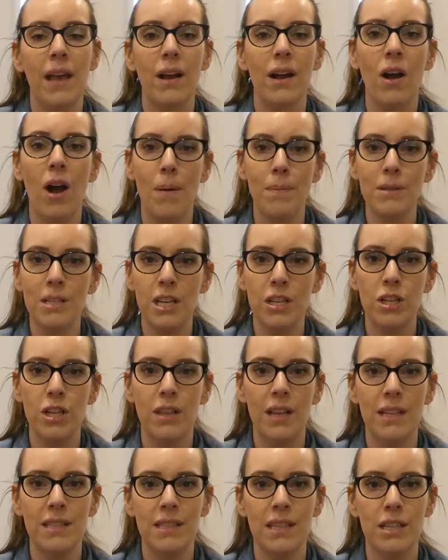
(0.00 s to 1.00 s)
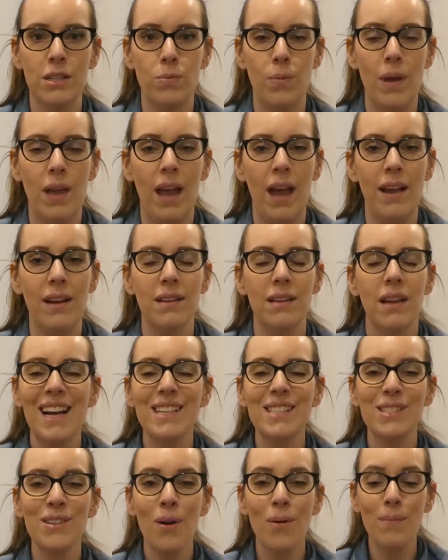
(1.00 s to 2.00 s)
competition that's this weekend.
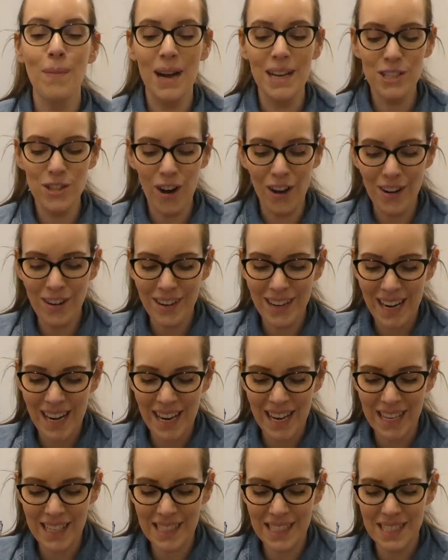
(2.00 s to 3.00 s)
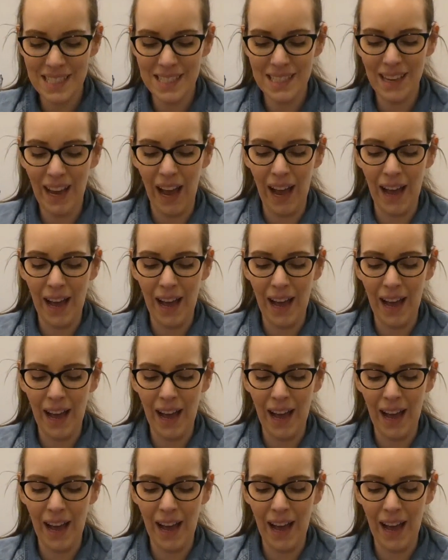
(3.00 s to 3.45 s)
So my daughter needs